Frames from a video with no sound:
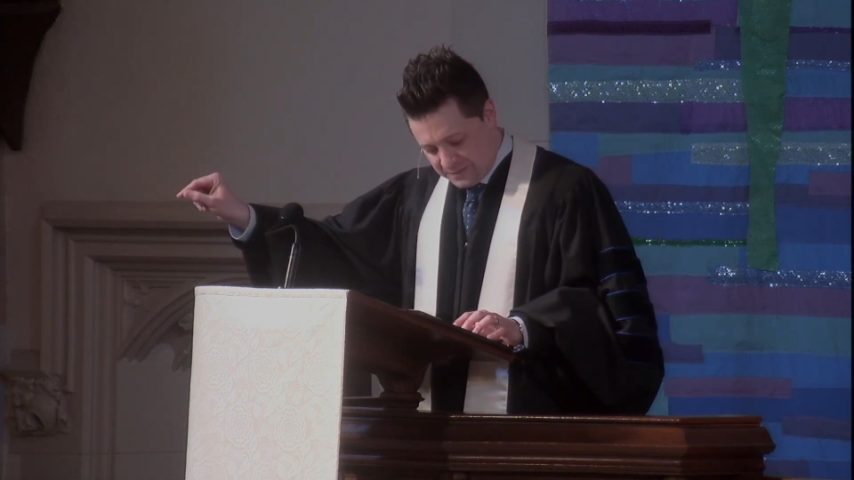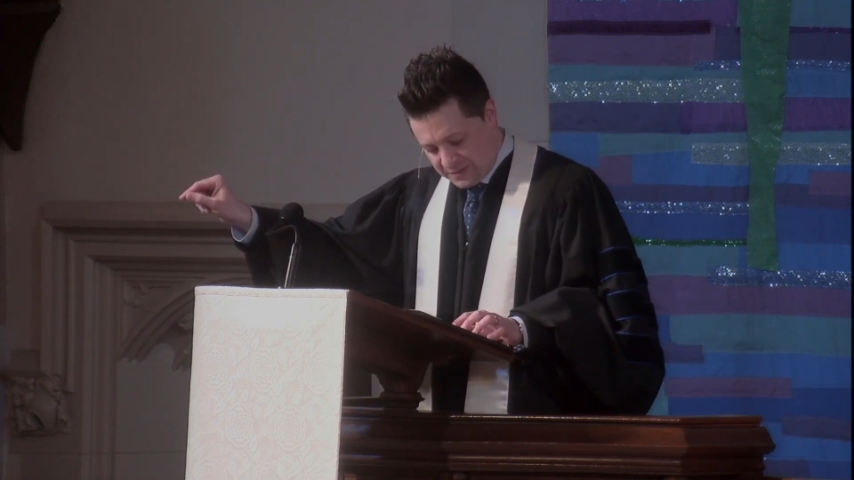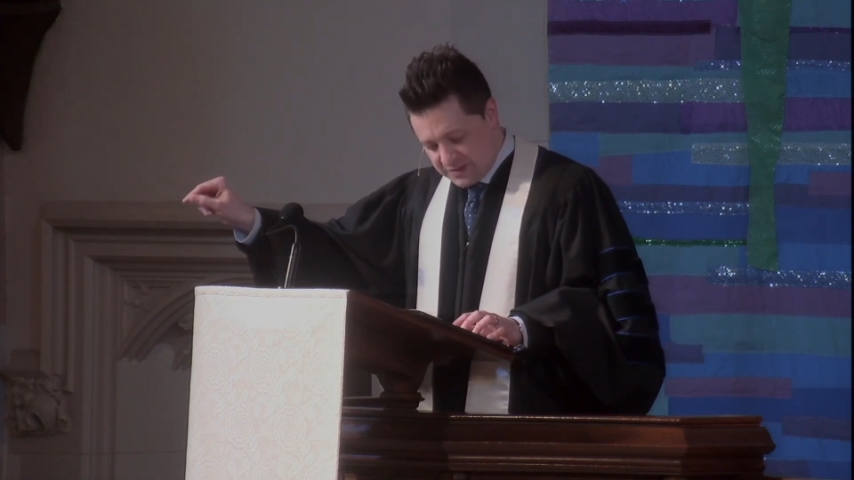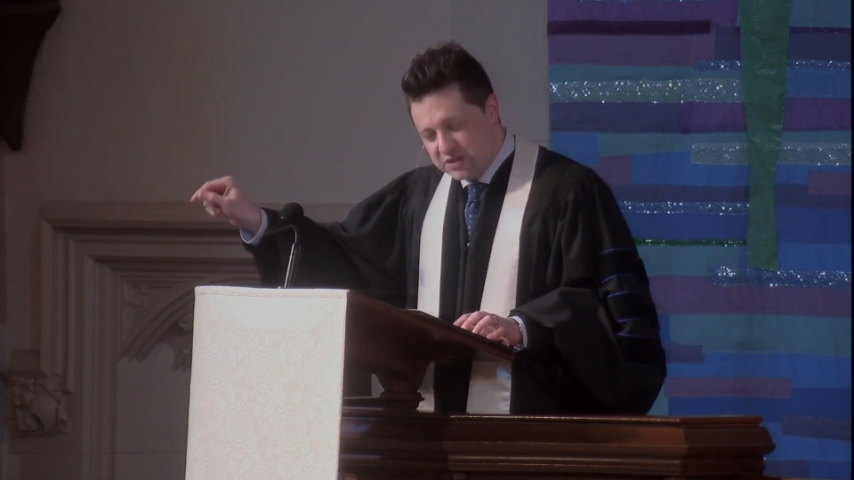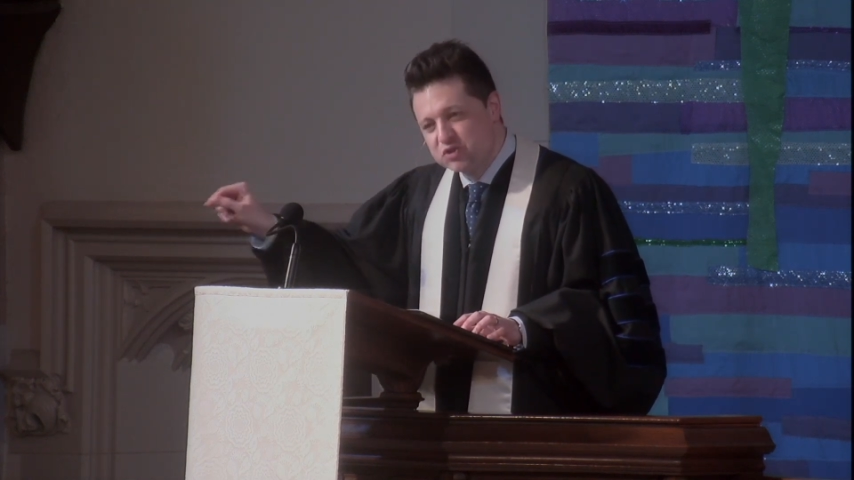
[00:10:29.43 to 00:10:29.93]

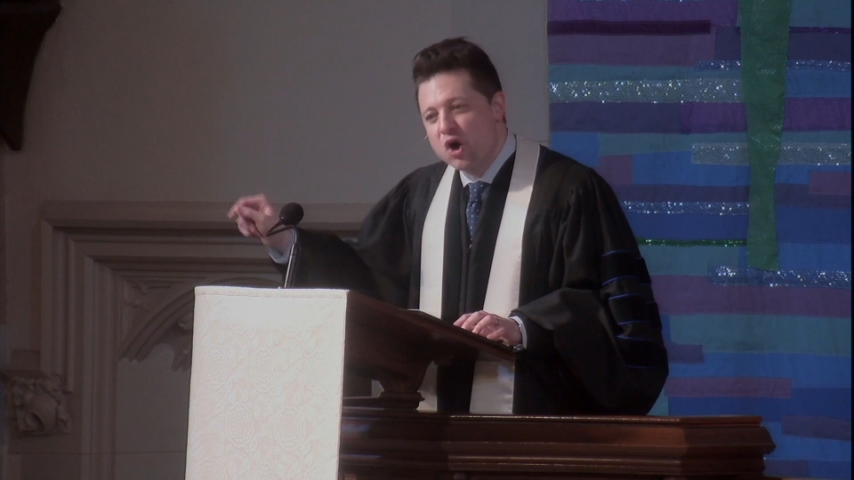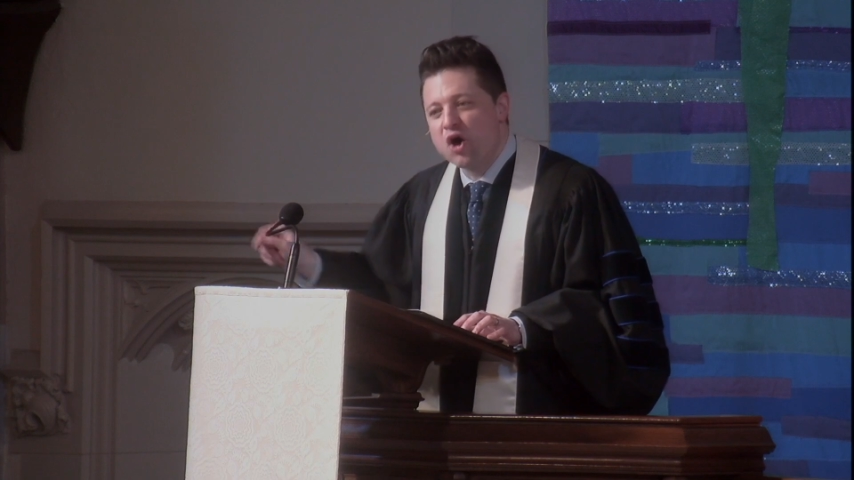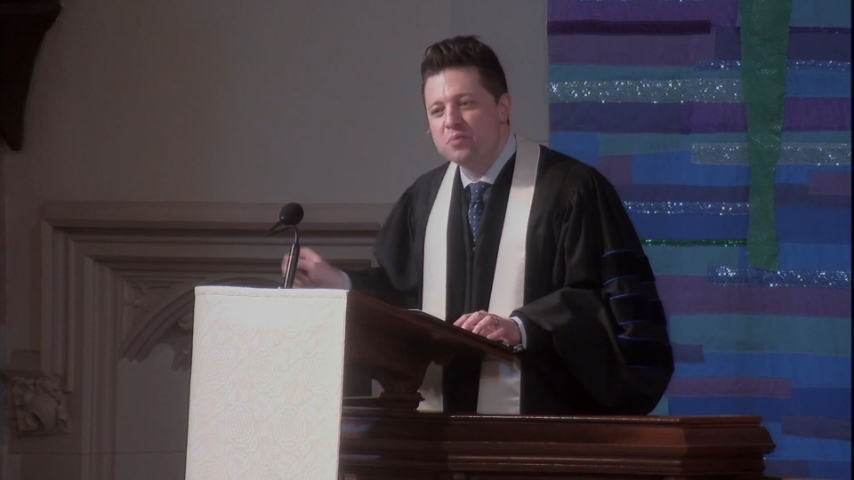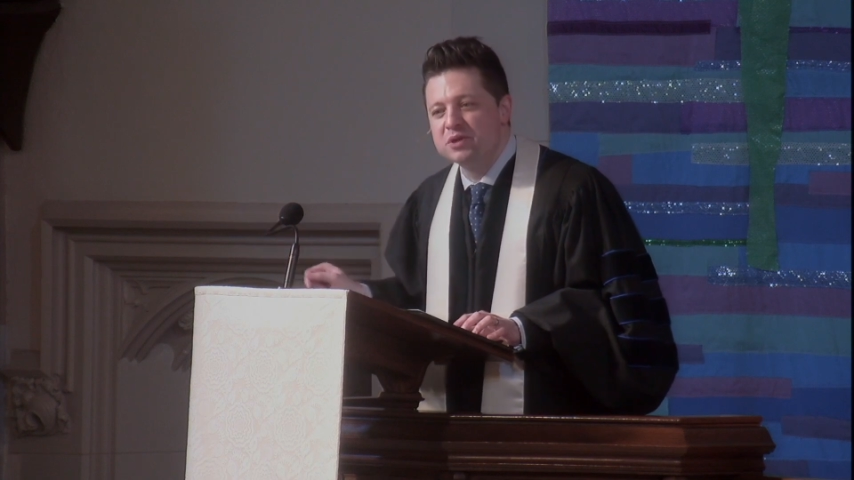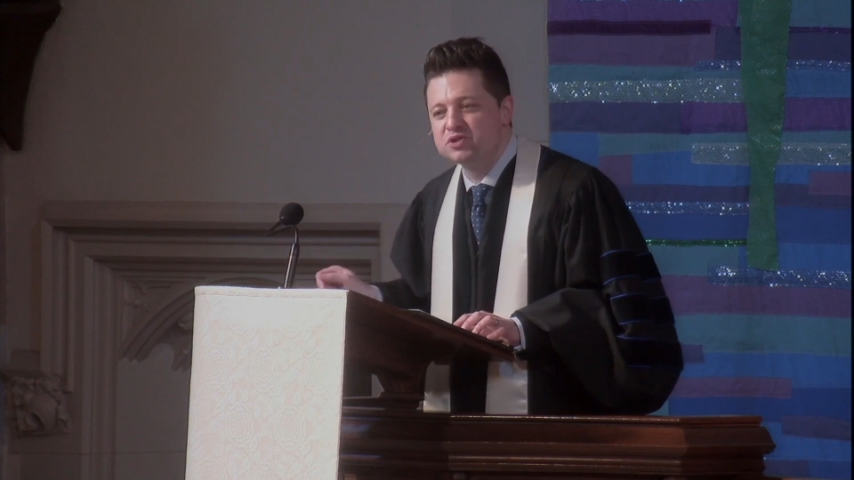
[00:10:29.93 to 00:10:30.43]
These
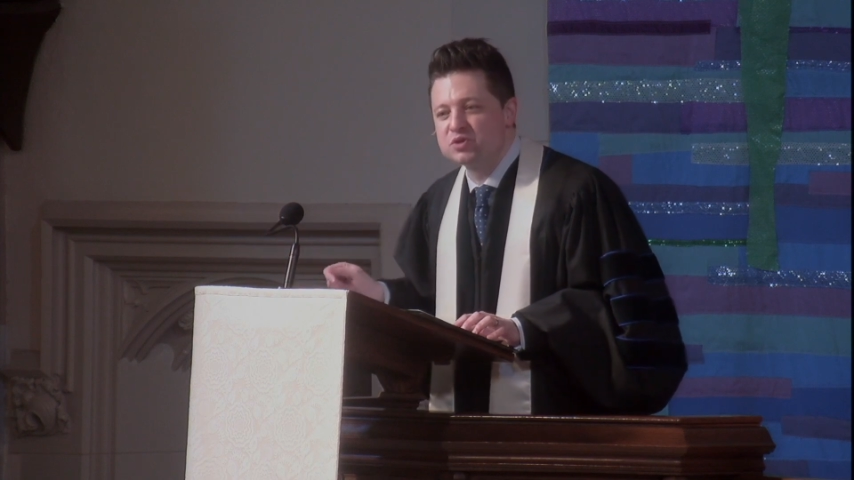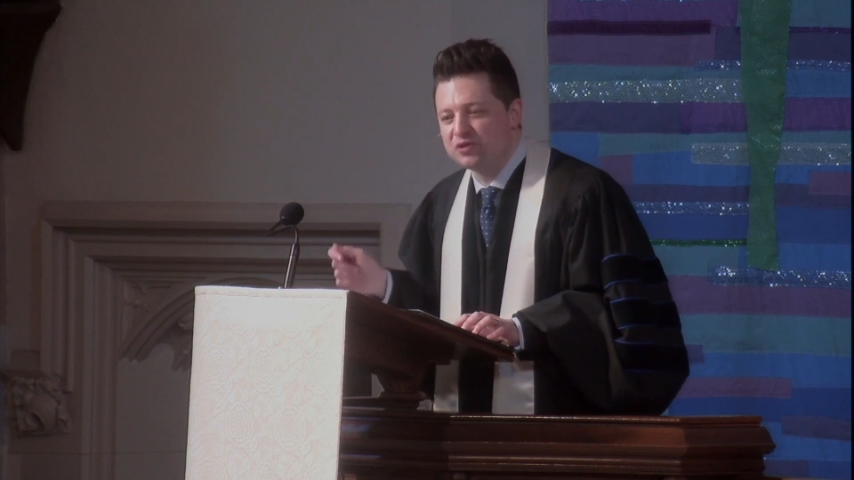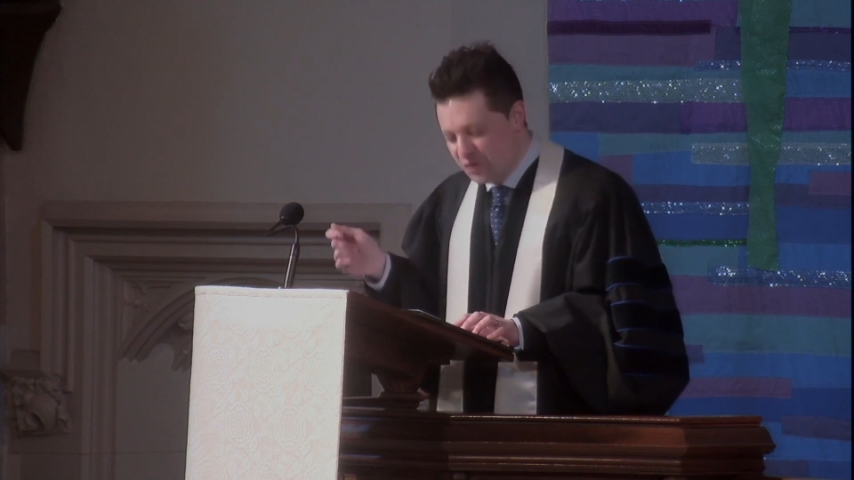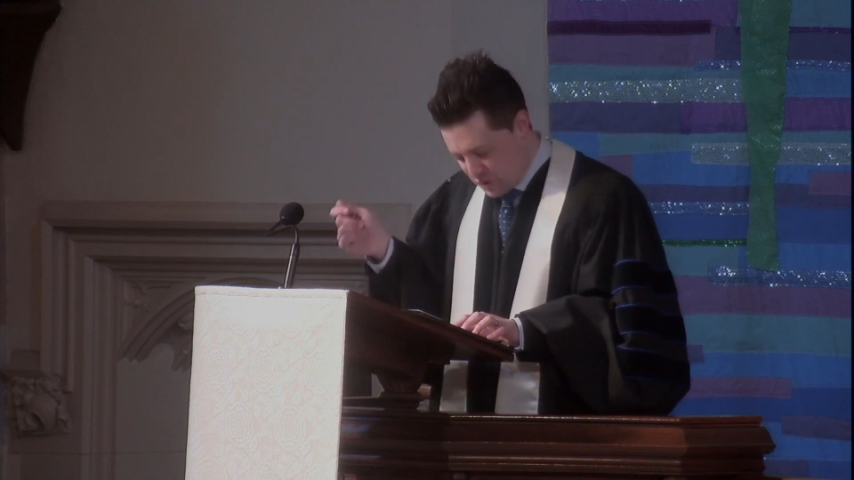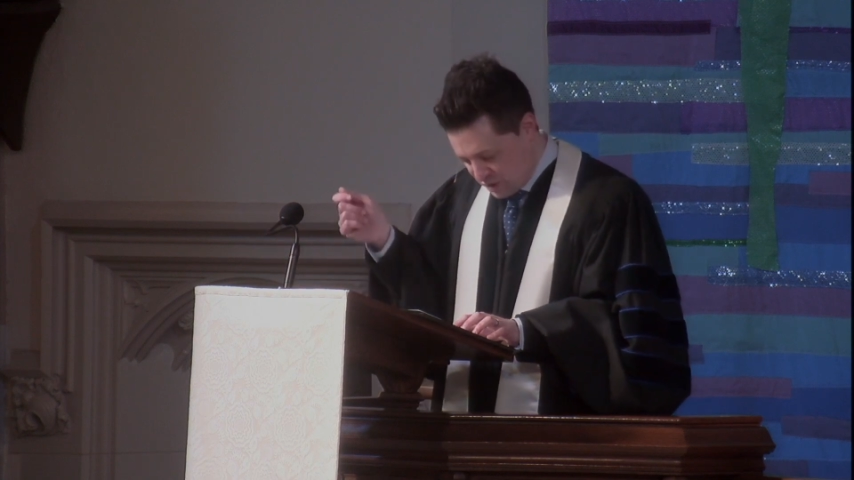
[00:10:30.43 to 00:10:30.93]
garments are the
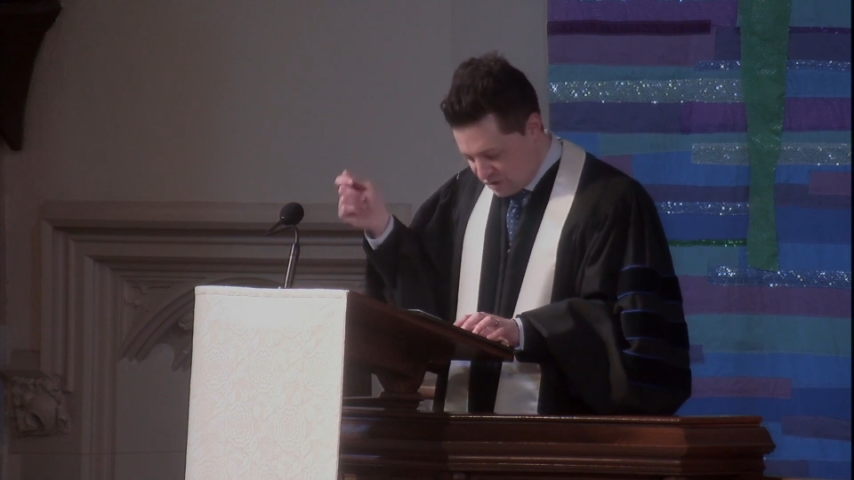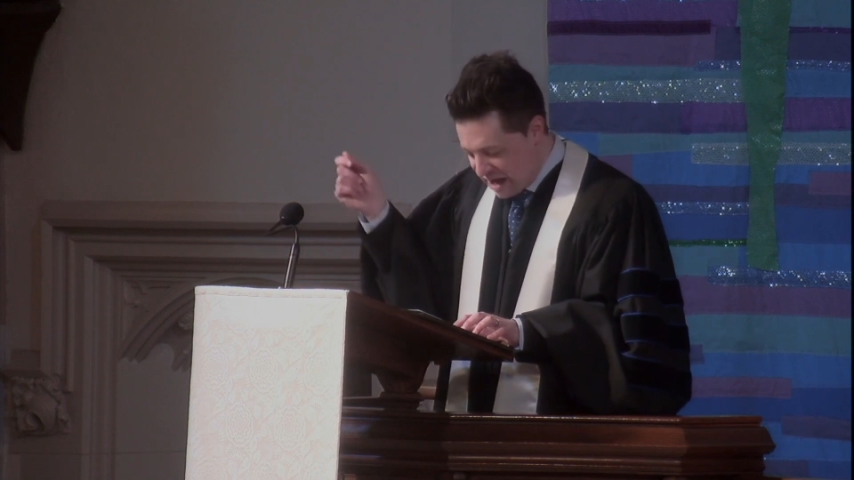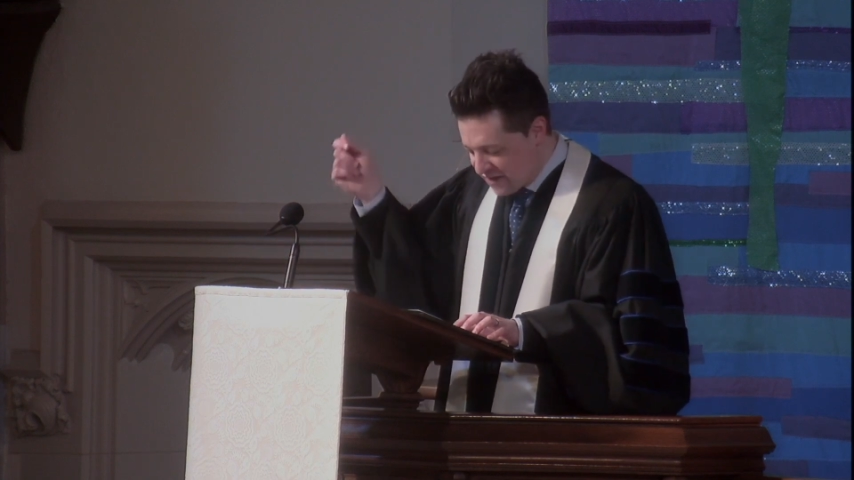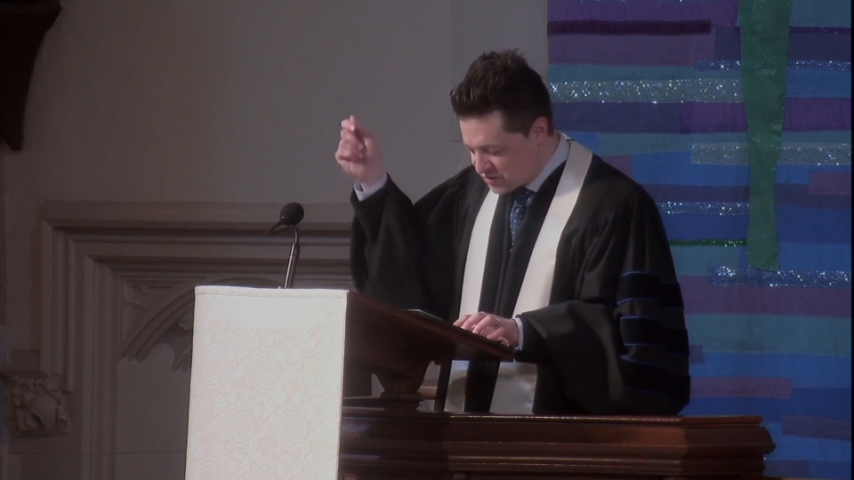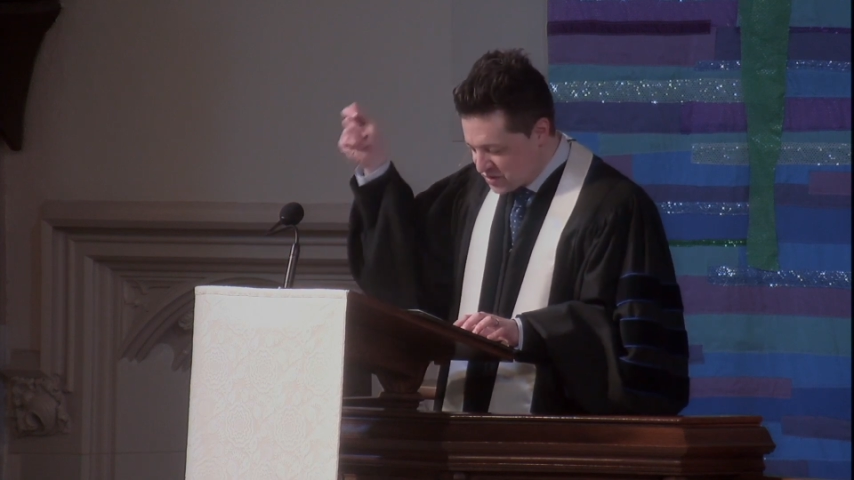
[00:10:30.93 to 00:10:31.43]

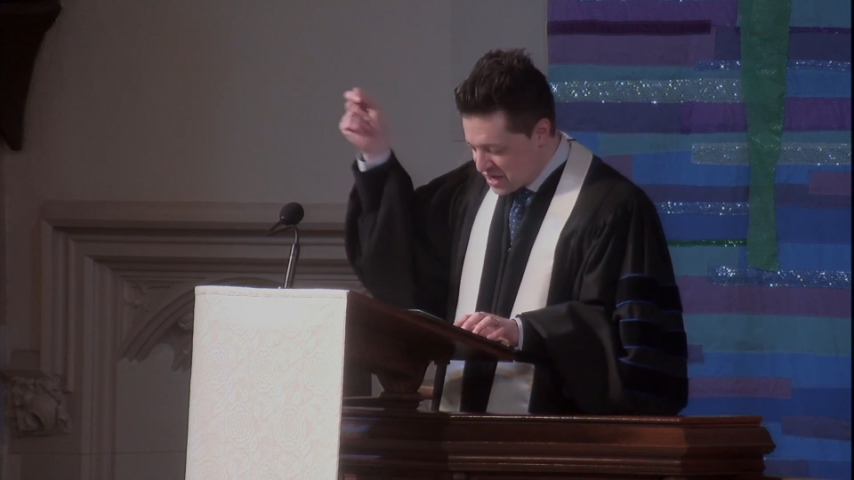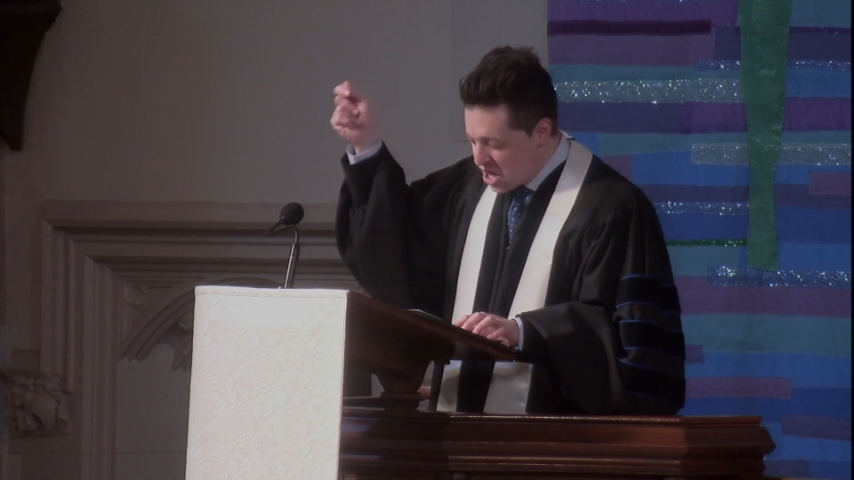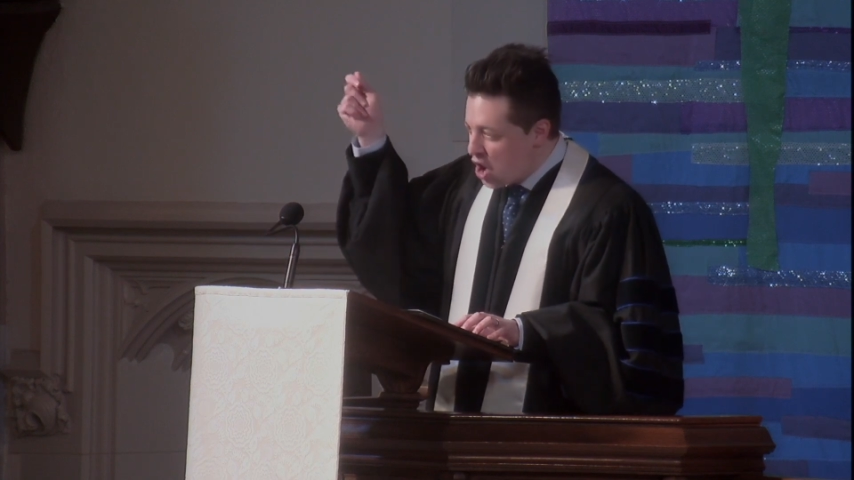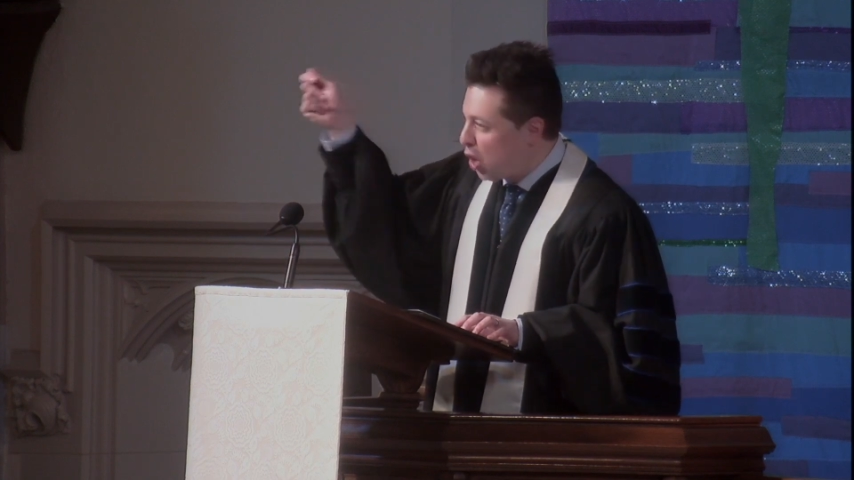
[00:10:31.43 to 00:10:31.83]
photographs that they